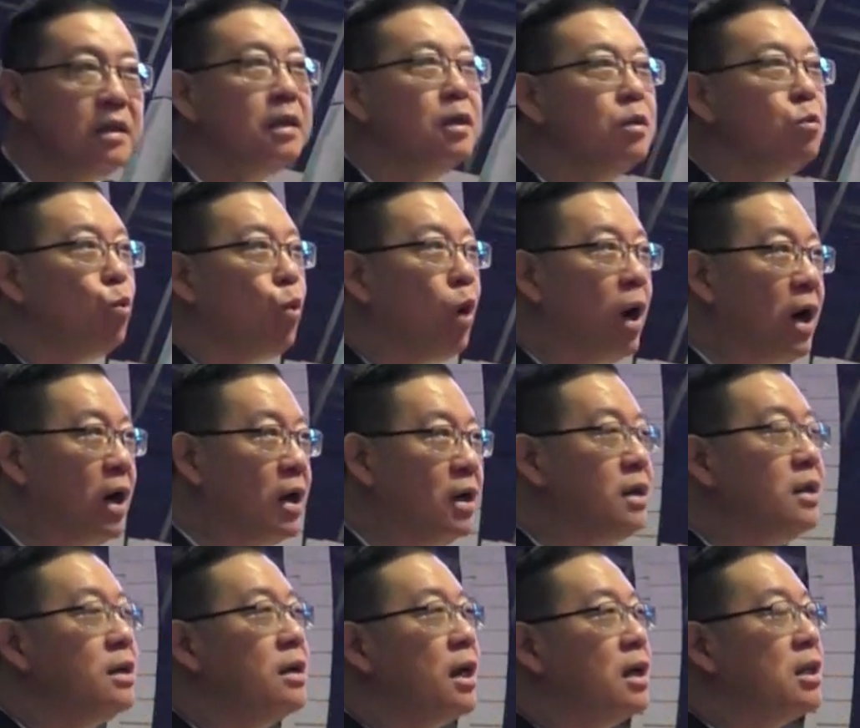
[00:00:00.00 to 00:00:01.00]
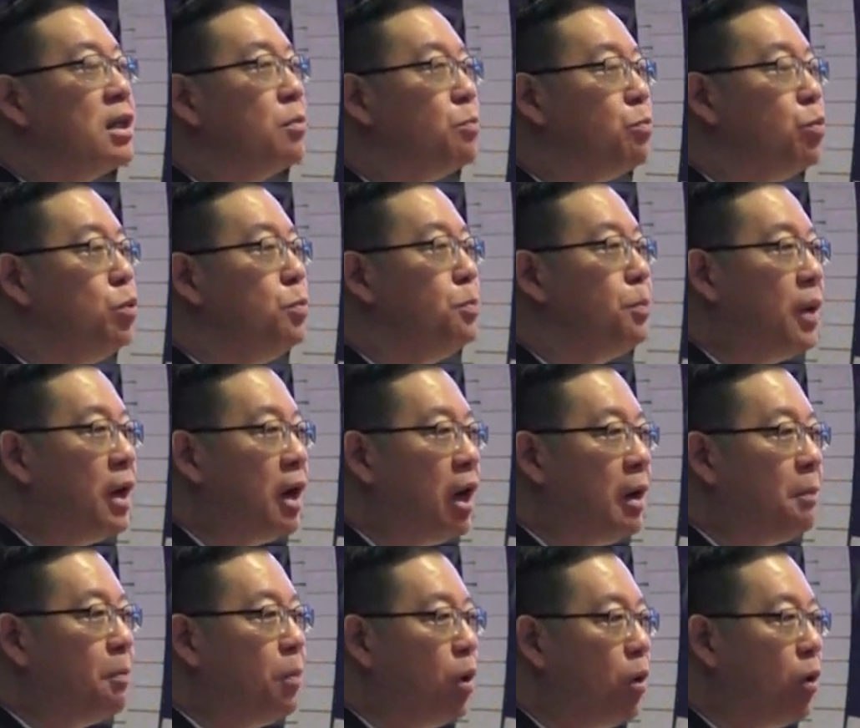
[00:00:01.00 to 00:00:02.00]
time if GPS
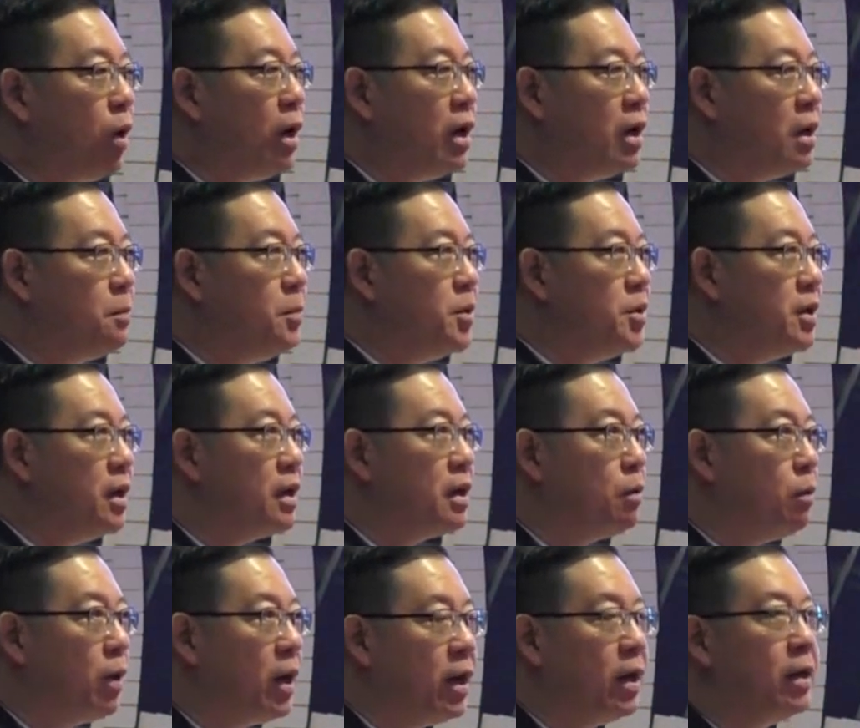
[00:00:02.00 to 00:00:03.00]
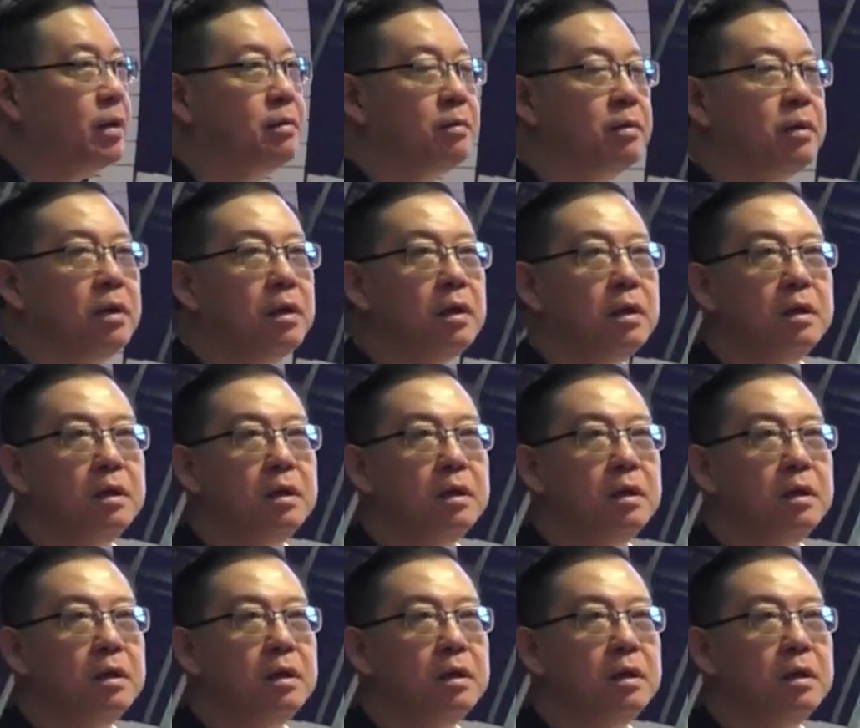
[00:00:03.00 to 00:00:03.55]
continues to rule the state.